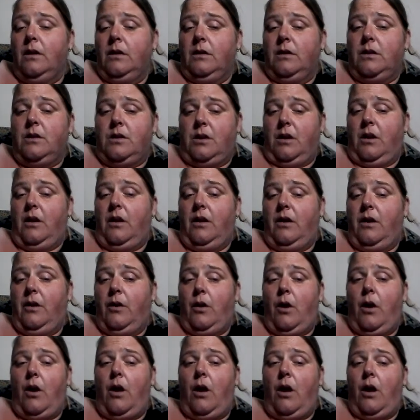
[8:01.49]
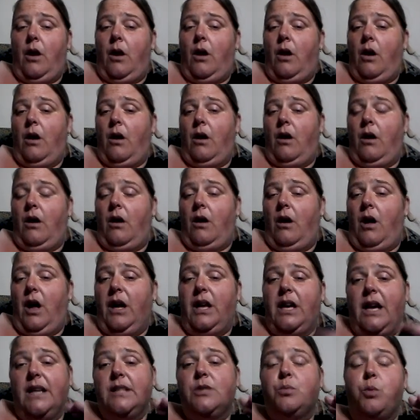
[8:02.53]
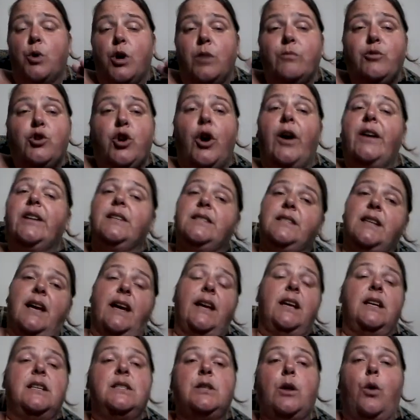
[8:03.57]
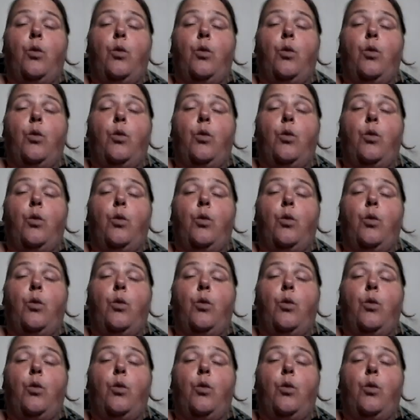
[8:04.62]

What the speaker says: So I guess what I'm trying to say is